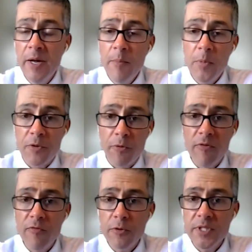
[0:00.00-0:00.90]
But there
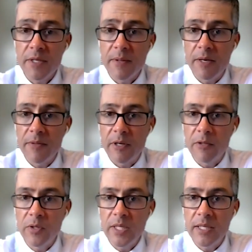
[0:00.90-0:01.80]
are folks out there that are
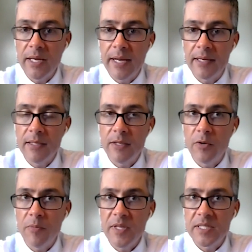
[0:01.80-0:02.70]
looking at, you
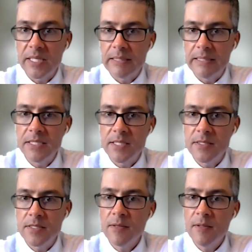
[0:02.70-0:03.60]
know, things like
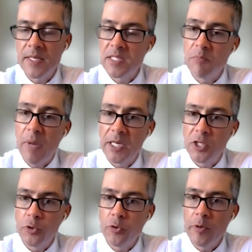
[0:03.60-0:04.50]
leases, things like
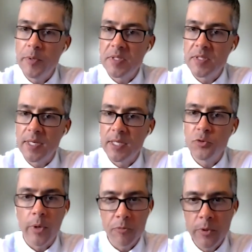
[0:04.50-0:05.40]
buying new equipment and saying,
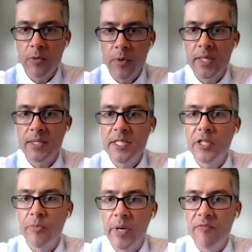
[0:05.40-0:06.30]
do I really want to
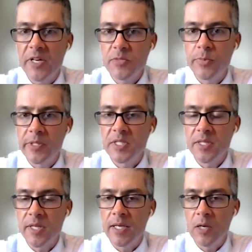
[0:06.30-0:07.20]
continue my investment in the
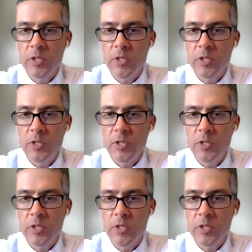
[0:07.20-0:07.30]
state?